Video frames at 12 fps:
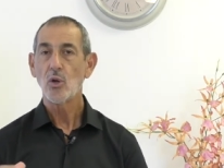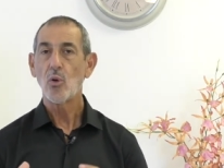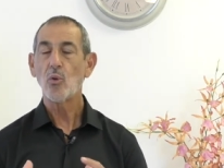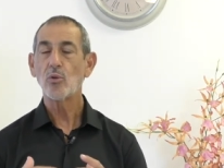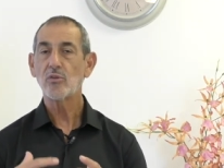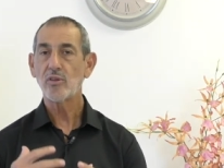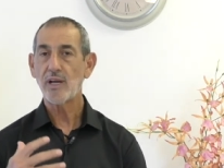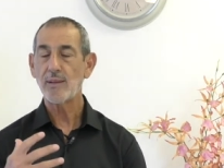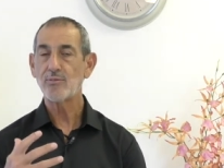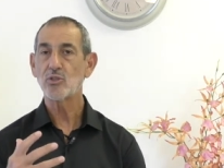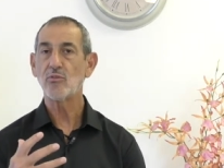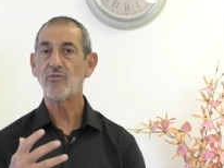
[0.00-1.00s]
all
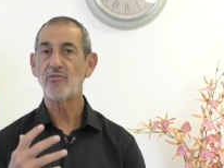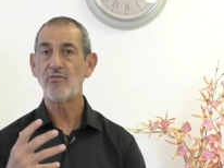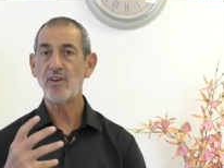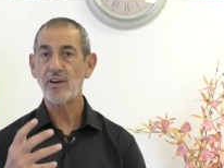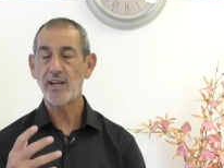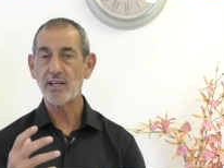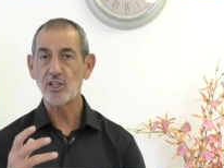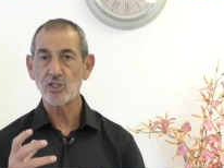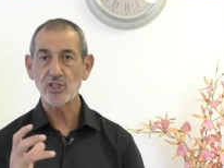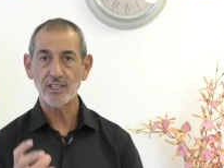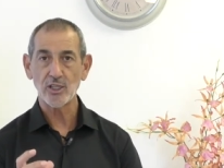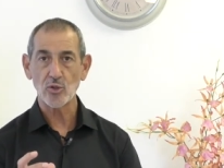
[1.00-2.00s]
types of
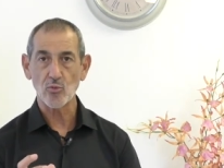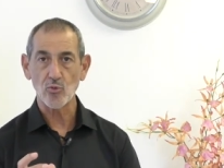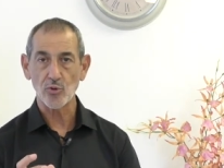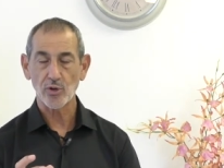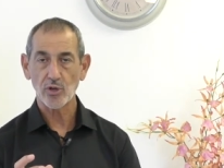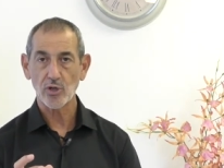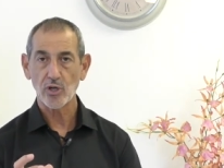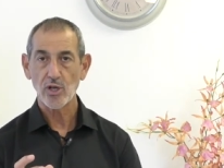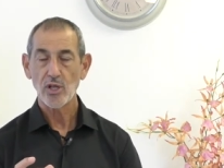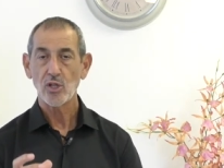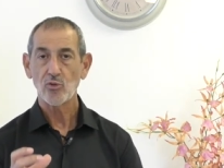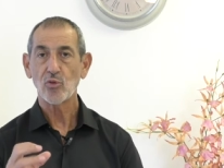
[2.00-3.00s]
energetic work
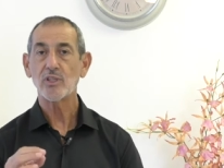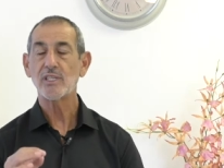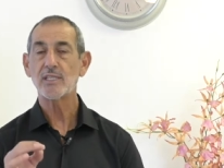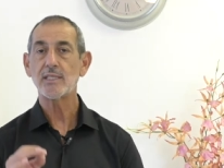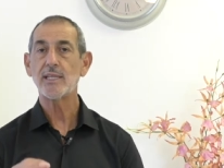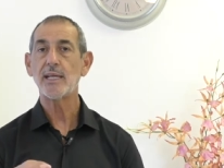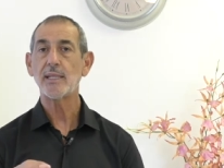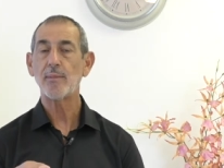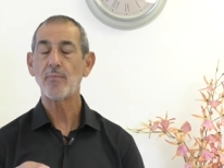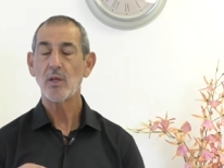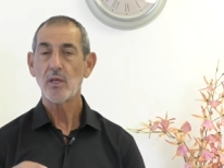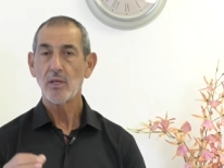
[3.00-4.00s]
to understand them.
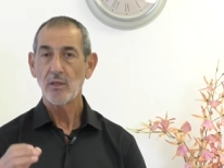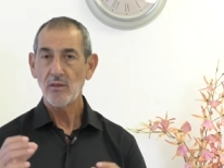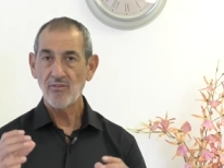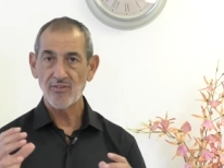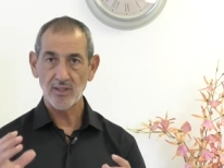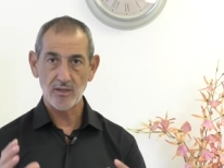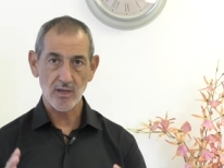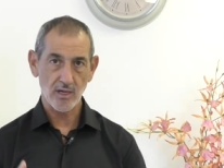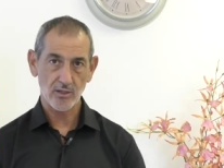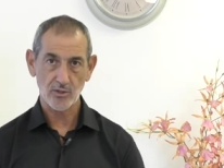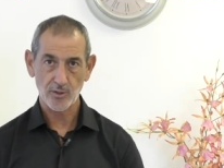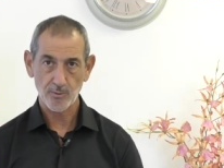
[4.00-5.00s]
If a
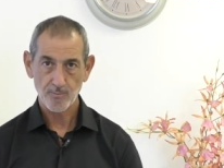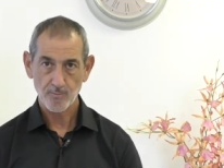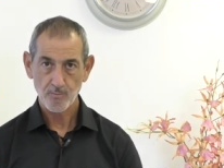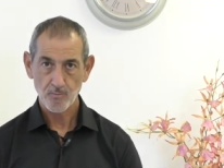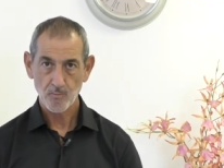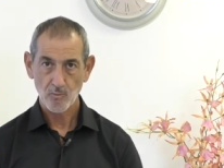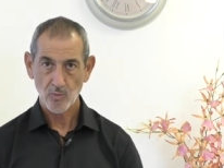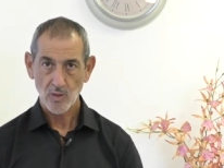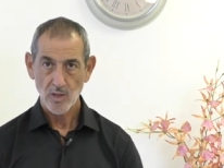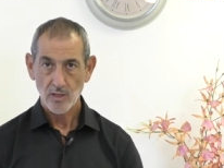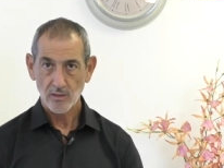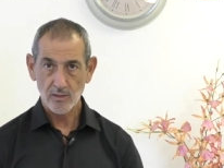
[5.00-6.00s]
doctor
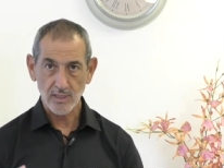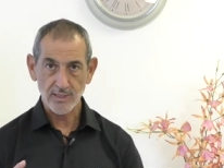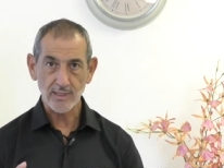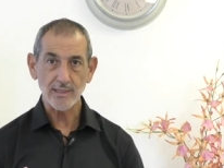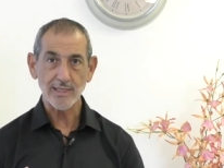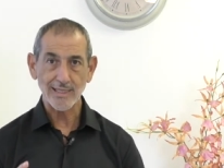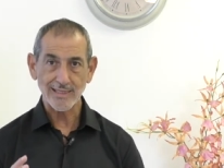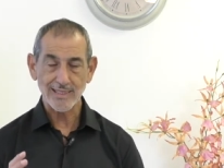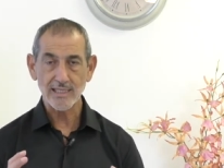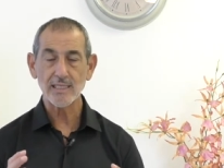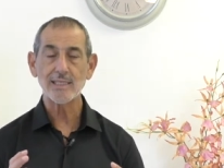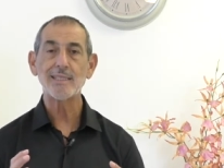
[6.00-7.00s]
doesn't
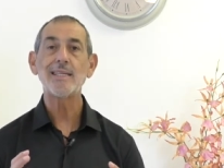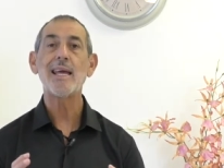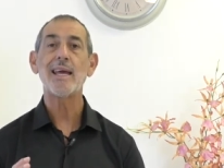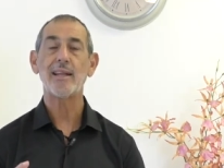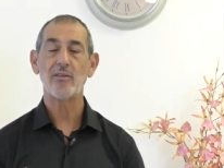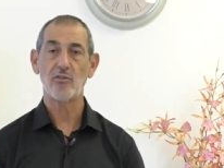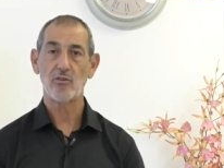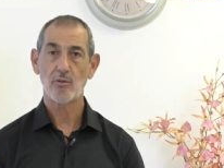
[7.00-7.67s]
understand